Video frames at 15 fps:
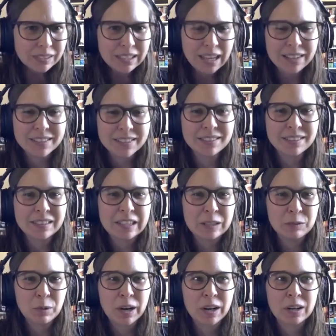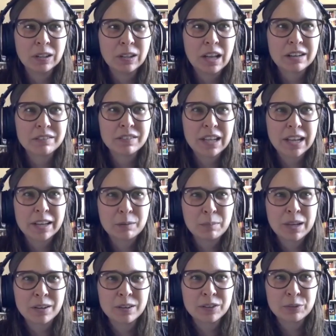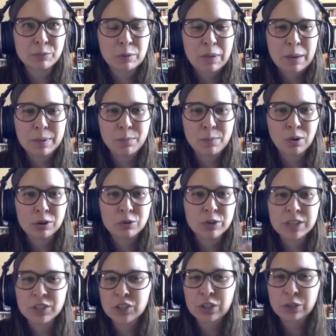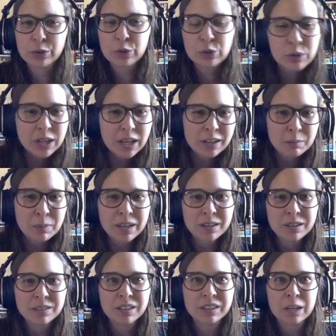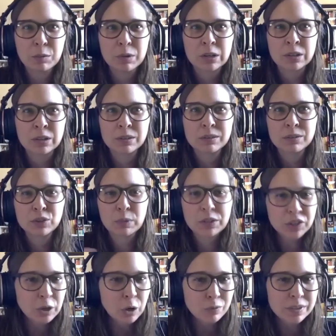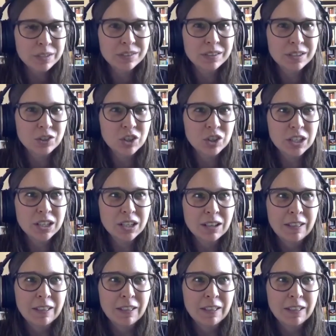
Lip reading: at Disney where a lot of the animators were maybe more traditional 2D animators and they were switching over to CG.